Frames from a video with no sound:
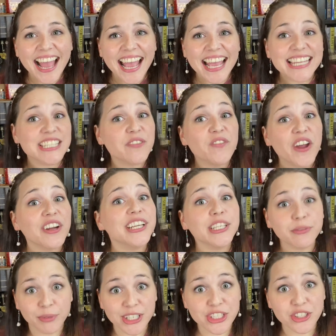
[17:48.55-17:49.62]
It's very
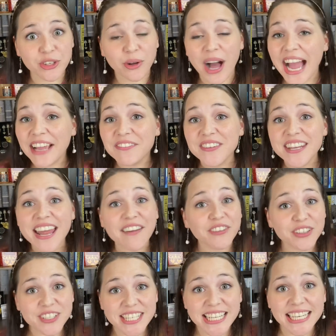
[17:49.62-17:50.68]
original. I've
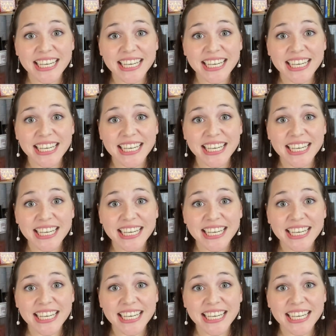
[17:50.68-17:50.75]
never seen